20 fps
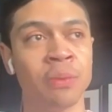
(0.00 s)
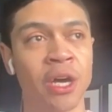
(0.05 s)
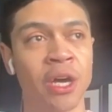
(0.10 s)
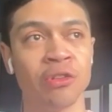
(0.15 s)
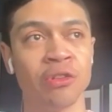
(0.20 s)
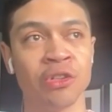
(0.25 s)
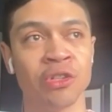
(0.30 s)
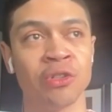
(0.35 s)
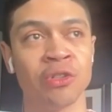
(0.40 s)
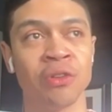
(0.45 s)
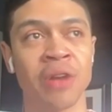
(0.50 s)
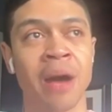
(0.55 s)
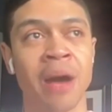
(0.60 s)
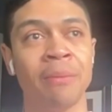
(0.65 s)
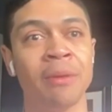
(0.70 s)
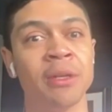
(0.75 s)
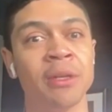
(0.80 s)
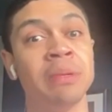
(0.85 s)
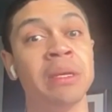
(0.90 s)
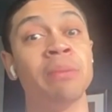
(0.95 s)
we understood
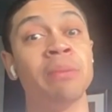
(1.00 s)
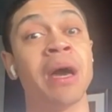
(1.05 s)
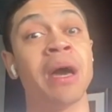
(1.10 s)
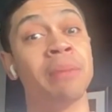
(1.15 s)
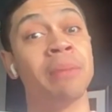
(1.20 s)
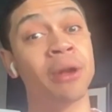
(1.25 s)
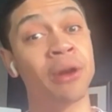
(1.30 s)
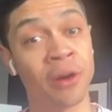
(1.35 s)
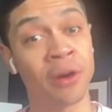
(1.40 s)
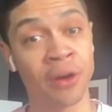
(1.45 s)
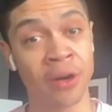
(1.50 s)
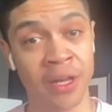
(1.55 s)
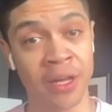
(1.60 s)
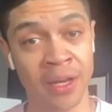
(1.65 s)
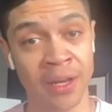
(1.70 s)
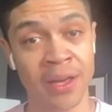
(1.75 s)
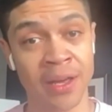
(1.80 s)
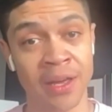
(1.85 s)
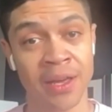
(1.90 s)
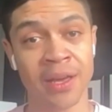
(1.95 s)
how much people had been
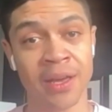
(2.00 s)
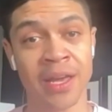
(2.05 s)
hurting